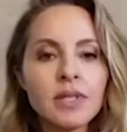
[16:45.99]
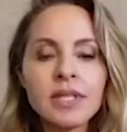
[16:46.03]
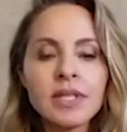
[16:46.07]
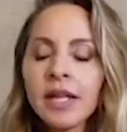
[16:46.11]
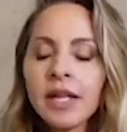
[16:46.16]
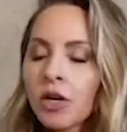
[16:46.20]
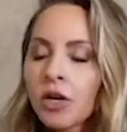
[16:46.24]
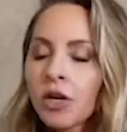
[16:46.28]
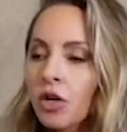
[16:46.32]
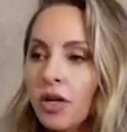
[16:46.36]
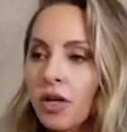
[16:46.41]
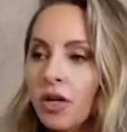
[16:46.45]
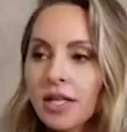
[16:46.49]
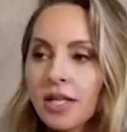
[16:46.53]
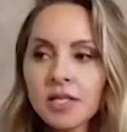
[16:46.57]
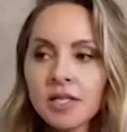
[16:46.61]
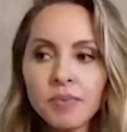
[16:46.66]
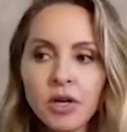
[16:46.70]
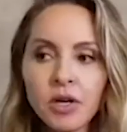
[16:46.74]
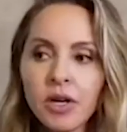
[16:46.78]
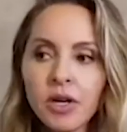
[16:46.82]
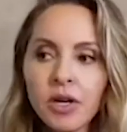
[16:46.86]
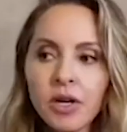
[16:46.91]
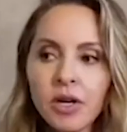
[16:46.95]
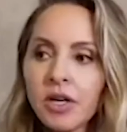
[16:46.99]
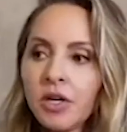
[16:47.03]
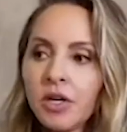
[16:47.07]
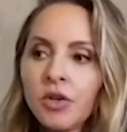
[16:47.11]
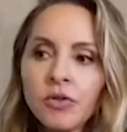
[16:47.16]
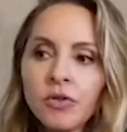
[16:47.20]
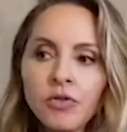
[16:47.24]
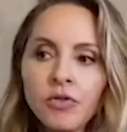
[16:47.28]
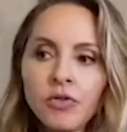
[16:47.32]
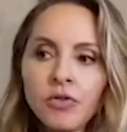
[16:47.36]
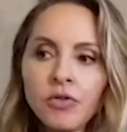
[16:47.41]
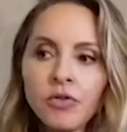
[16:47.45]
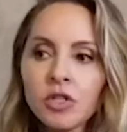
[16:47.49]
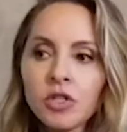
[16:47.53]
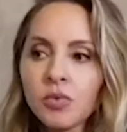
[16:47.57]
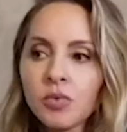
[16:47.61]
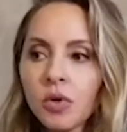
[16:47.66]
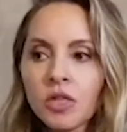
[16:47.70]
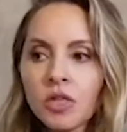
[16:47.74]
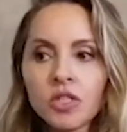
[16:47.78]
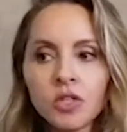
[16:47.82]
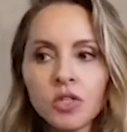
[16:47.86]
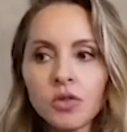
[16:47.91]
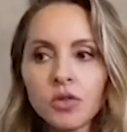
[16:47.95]
Literally, spirit universe
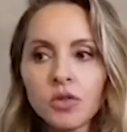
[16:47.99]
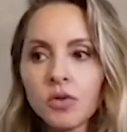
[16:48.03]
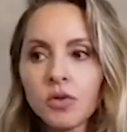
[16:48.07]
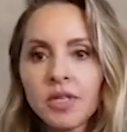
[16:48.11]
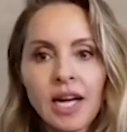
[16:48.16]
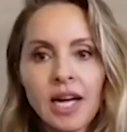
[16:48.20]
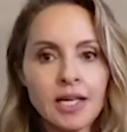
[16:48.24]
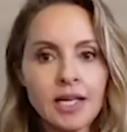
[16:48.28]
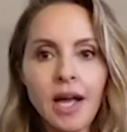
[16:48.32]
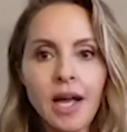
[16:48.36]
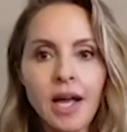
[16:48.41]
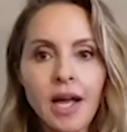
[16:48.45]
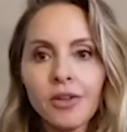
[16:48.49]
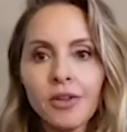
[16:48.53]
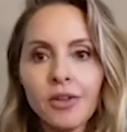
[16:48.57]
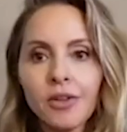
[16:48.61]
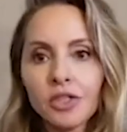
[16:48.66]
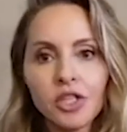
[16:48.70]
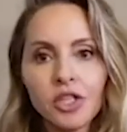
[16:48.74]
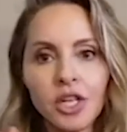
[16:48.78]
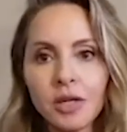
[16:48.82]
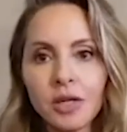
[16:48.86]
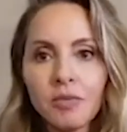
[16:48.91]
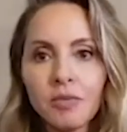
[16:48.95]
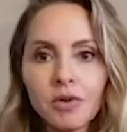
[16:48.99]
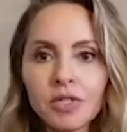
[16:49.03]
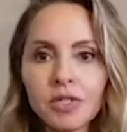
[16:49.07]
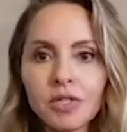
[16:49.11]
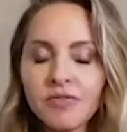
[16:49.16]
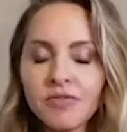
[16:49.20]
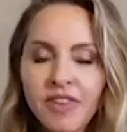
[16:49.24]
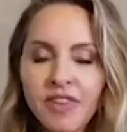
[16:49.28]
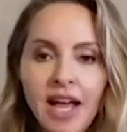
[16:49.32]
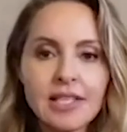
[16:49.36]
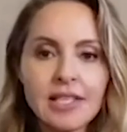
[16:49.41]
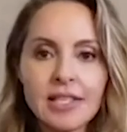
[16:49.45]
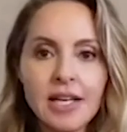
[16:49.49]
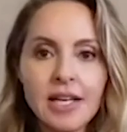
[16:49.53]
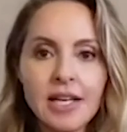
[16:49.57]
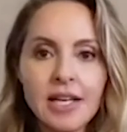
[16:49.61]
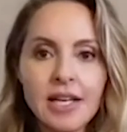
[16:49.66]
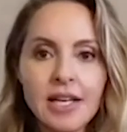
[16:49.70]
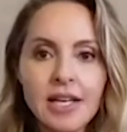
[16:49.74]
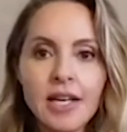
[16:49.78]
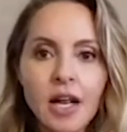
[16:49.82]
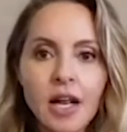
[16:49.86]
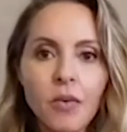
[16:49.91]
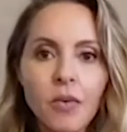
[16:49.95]
works through technology in the most
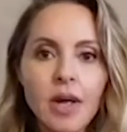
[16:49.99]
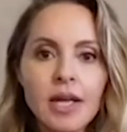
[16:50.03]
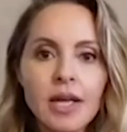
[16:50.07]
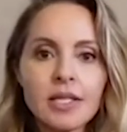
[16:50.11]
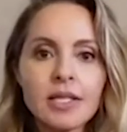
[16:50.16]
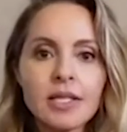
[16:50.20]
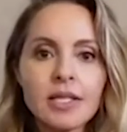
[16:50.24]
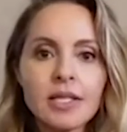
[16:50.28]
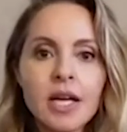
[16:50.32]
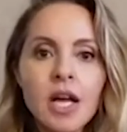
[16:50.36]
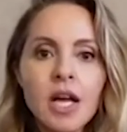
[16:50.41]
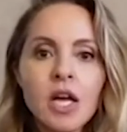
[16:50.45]
fascinating ways.